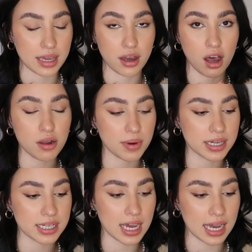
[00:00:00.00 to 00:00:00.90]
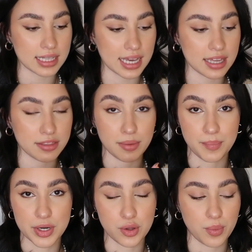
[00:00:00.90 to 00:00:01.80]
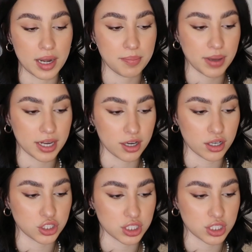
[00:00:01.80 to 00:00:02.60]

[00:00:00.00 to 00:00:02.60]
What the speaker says: And already I like the middle one better